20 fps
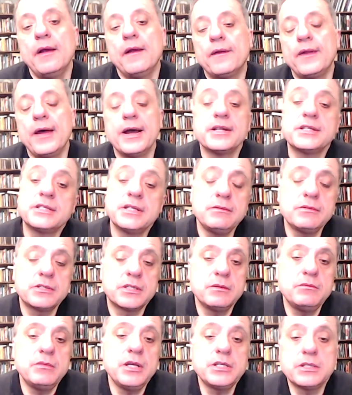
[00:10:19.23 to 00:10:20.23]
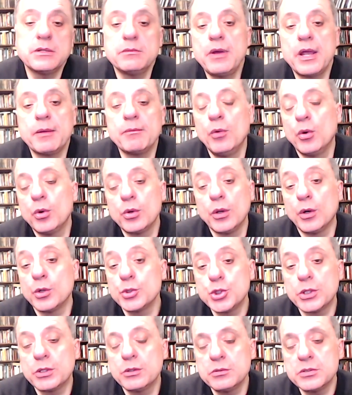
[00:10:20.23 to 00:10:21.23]
That seems to me to make more
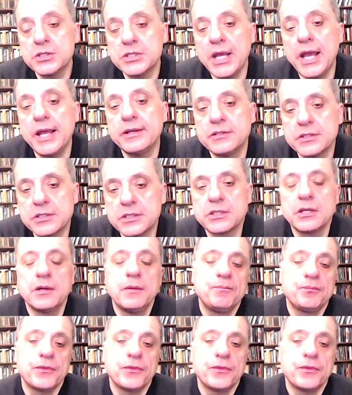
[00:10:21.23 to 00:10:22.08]
logical sense.